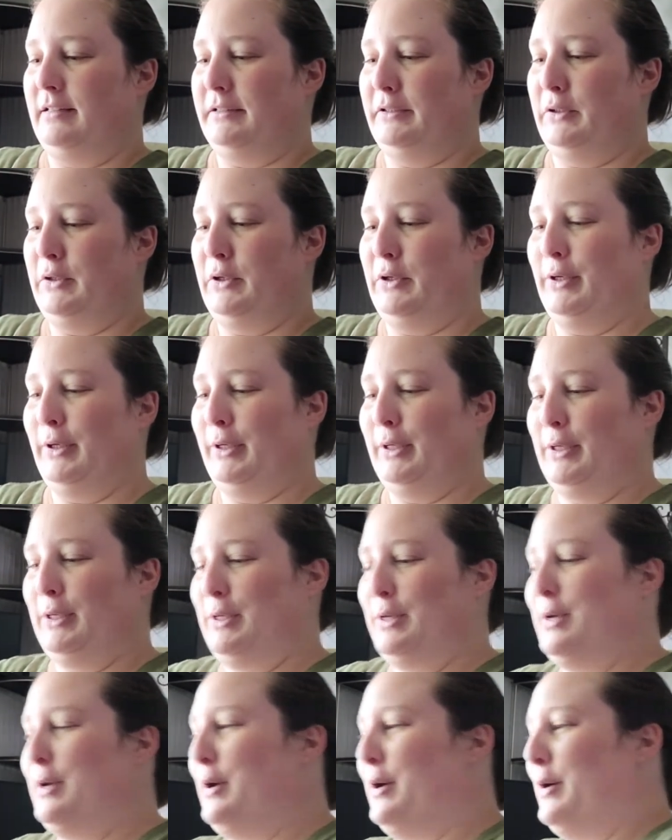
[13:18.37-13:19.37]
Oh,
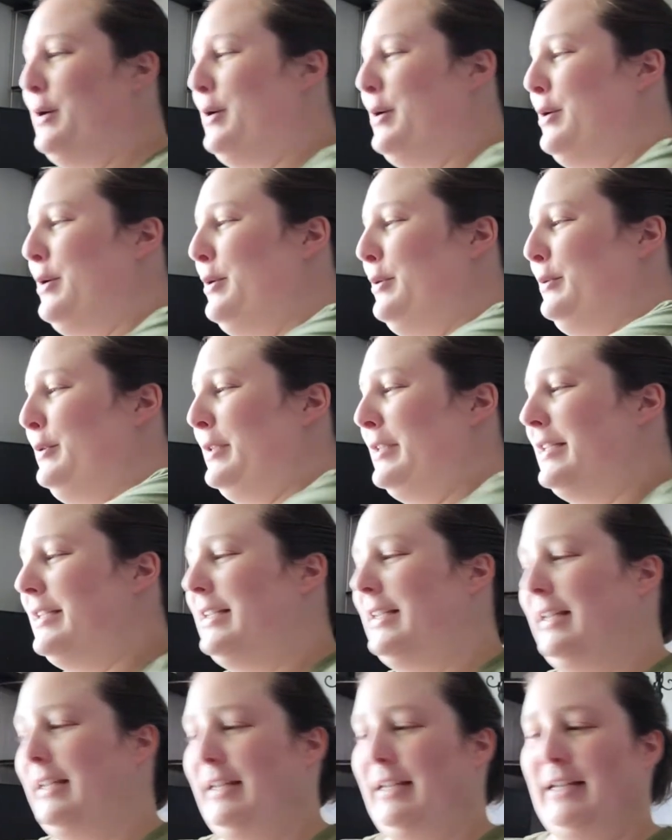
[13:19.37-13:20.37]

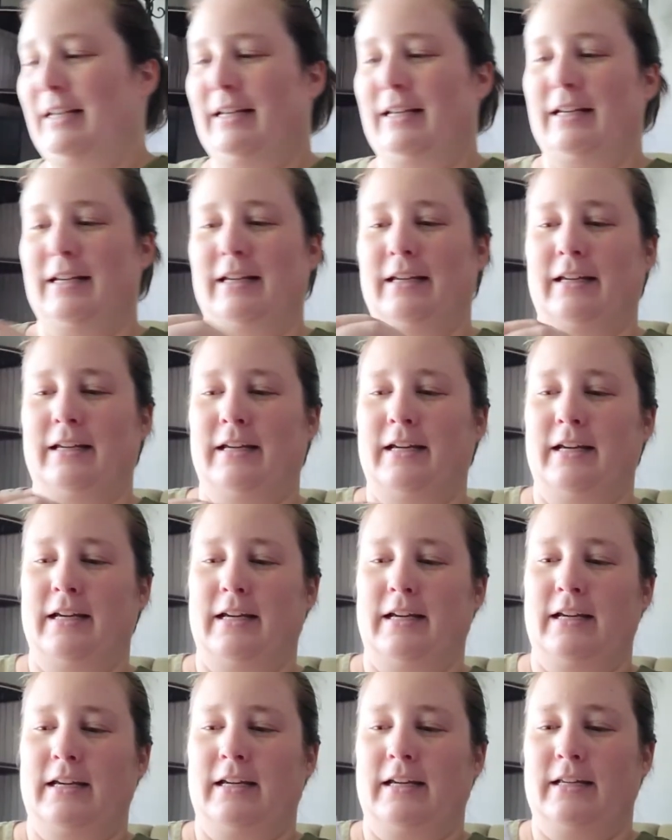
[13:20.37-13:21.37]
cute!
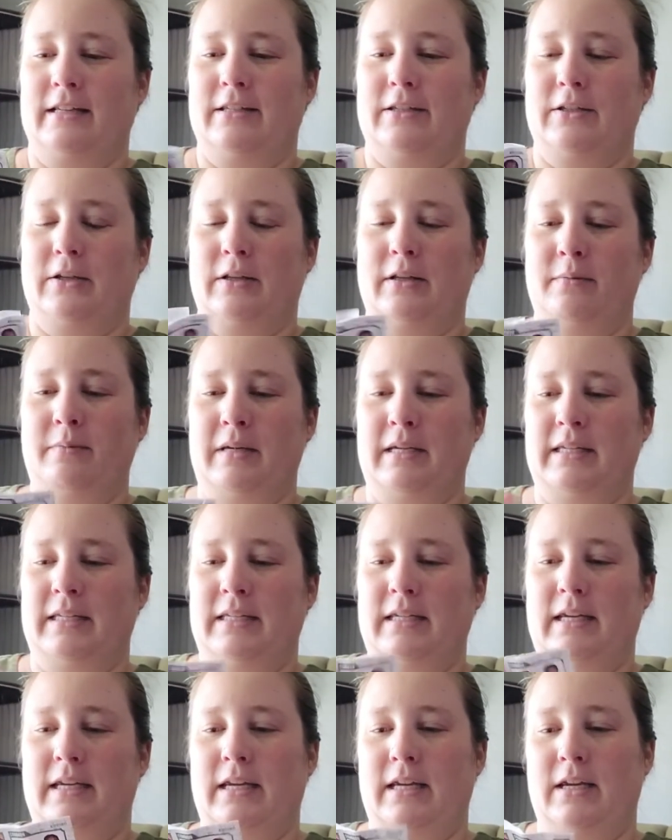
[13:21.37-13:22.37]
So let me
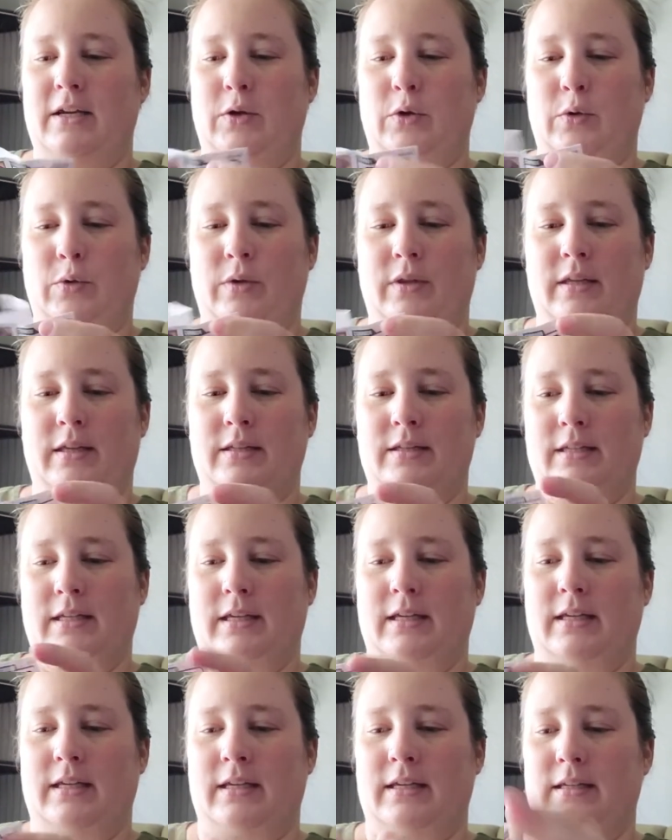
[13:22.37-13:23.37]
see who this
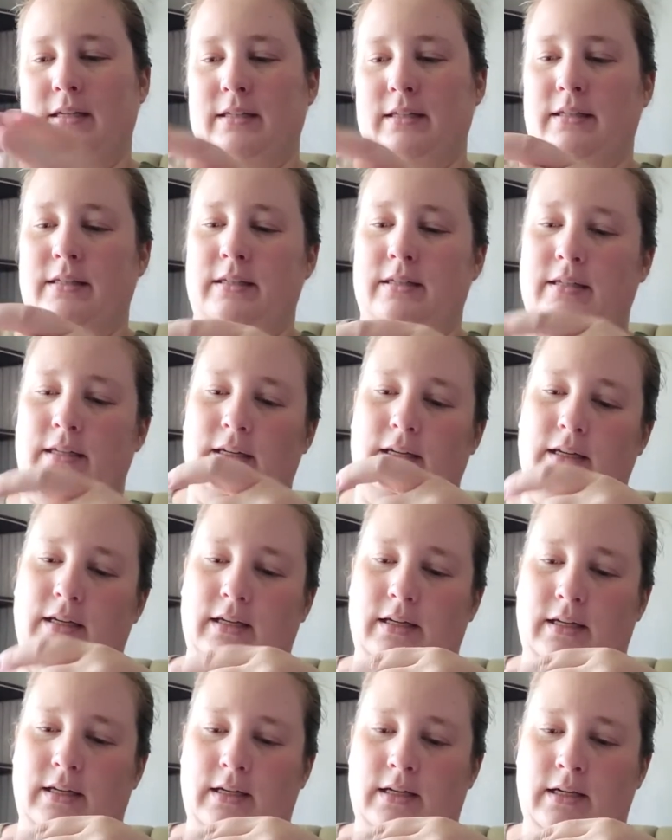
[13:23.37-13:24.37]
is.
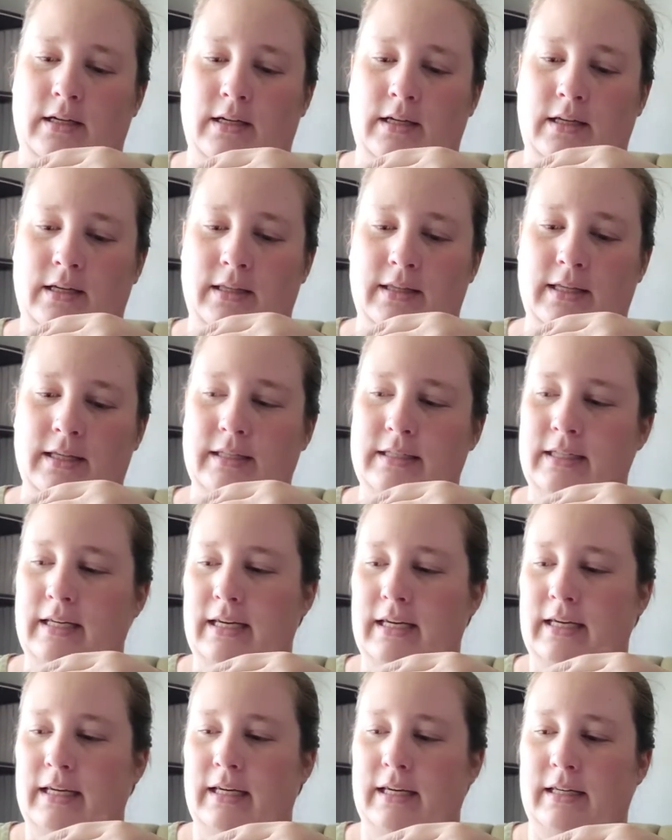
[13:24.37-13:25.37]
This
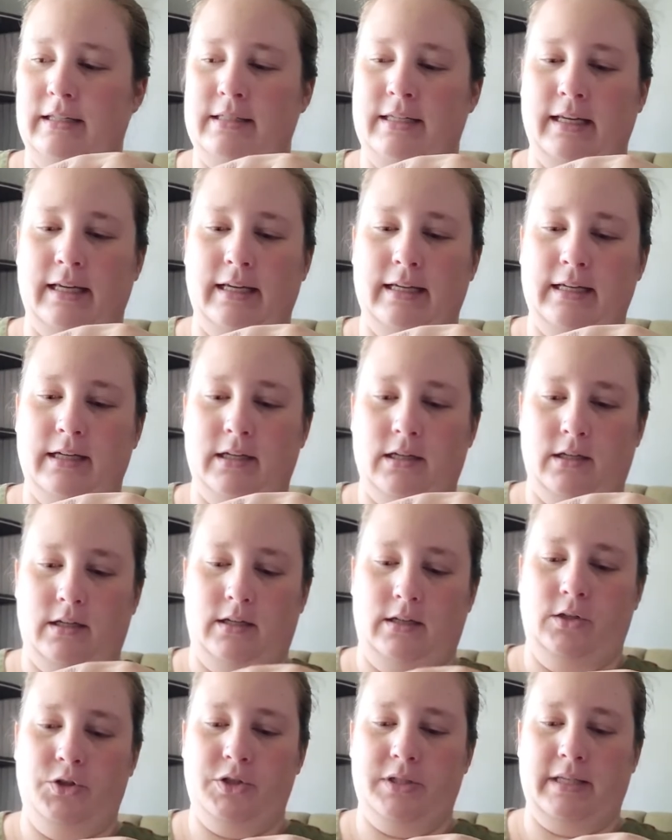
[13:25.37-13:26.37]
is,
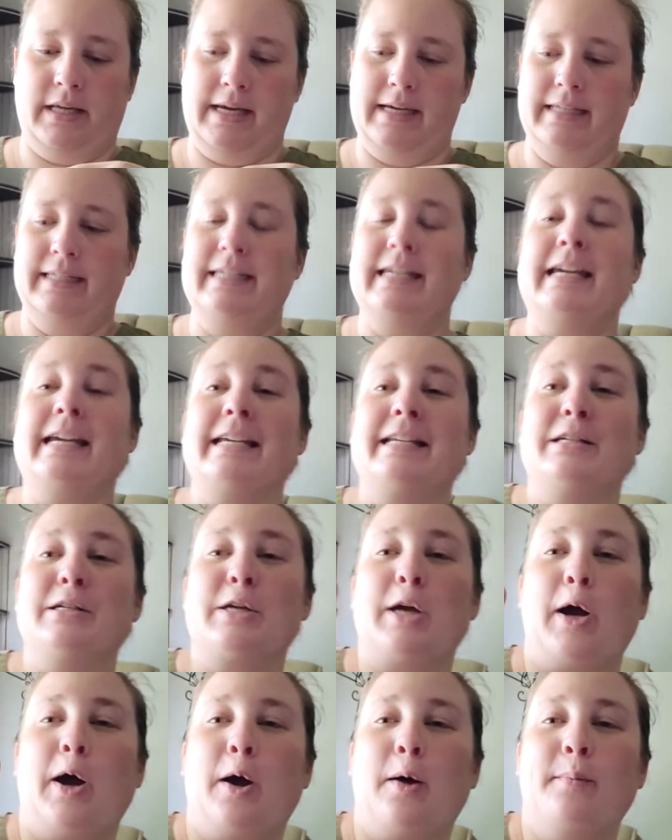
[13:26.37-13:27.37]
looks like Dean
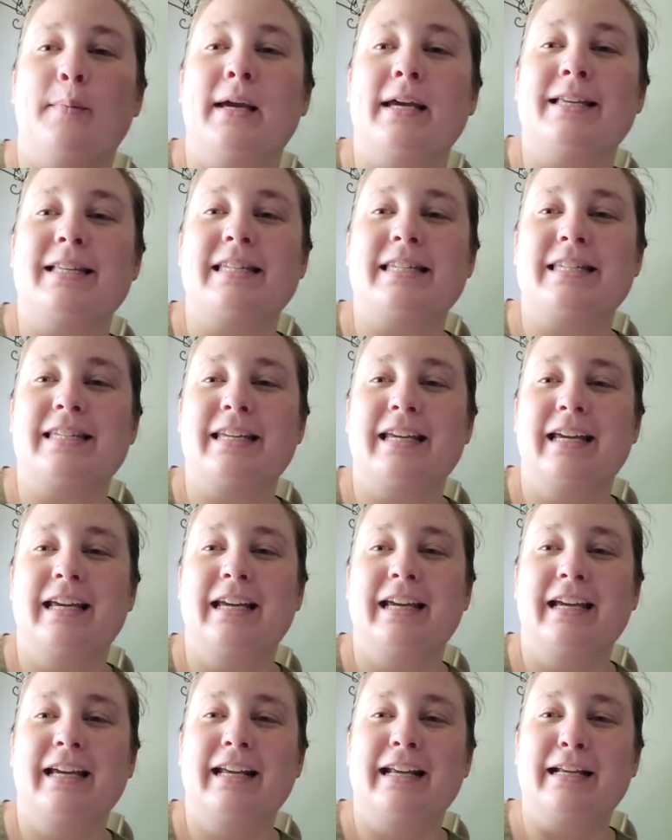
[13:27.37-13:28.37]
Thomas.
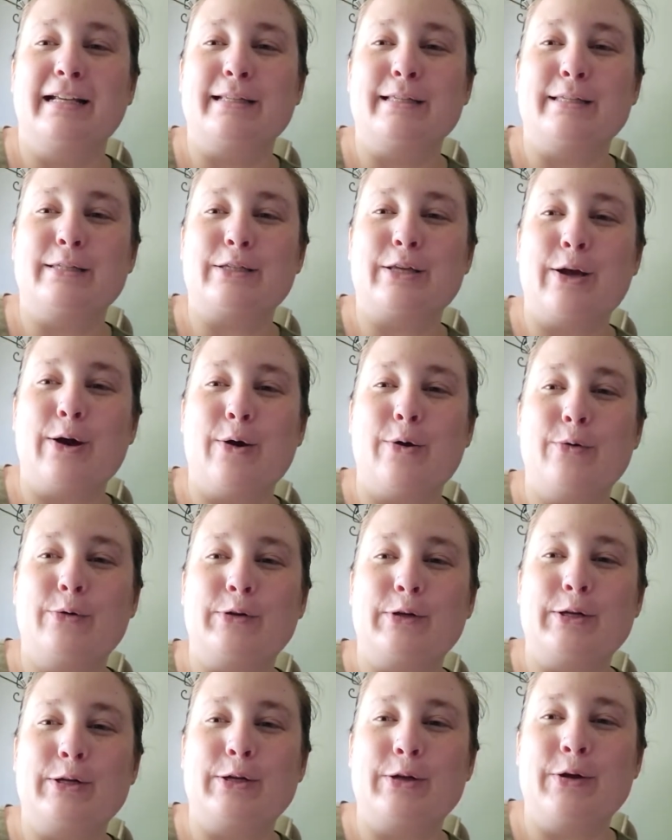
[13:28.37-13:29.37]
So
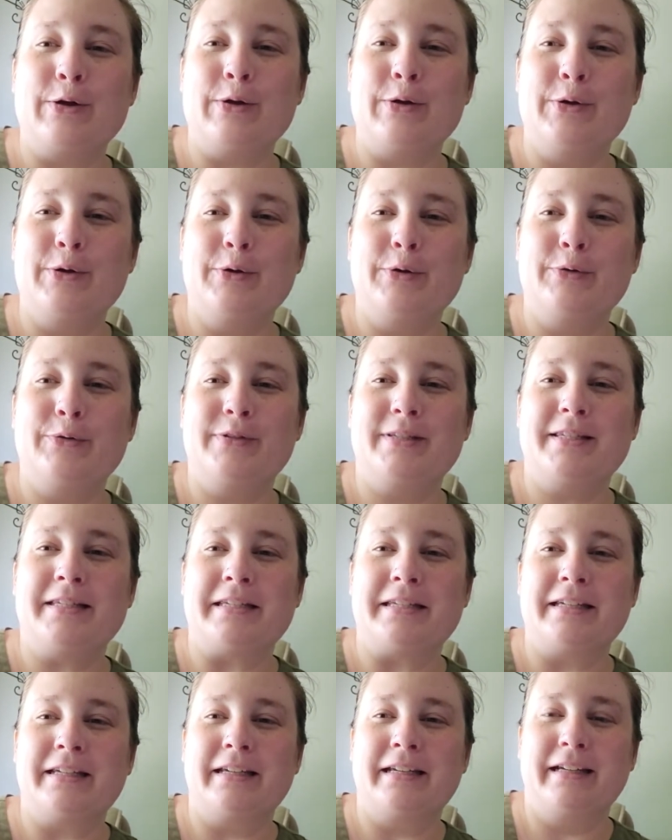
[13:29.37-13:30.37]

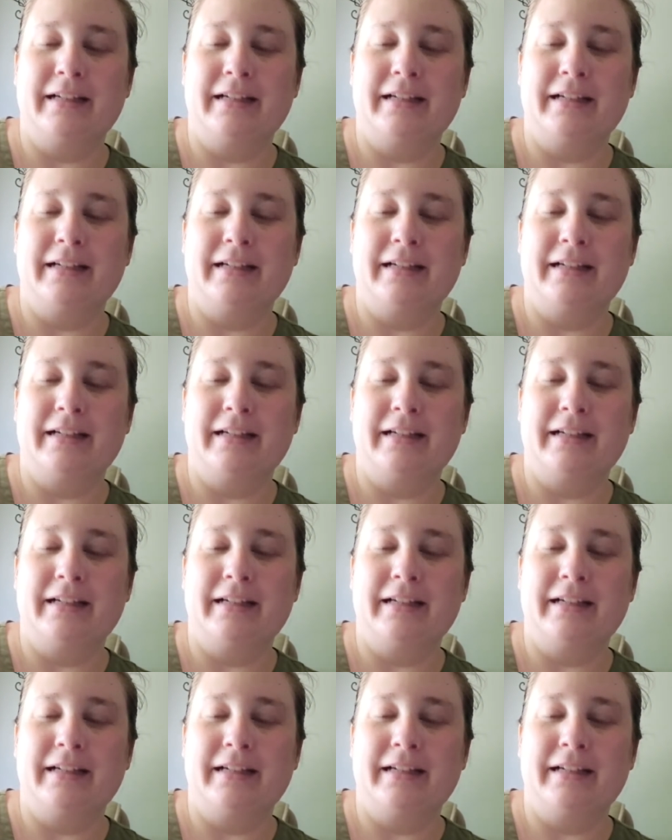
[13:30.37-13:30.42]
cute!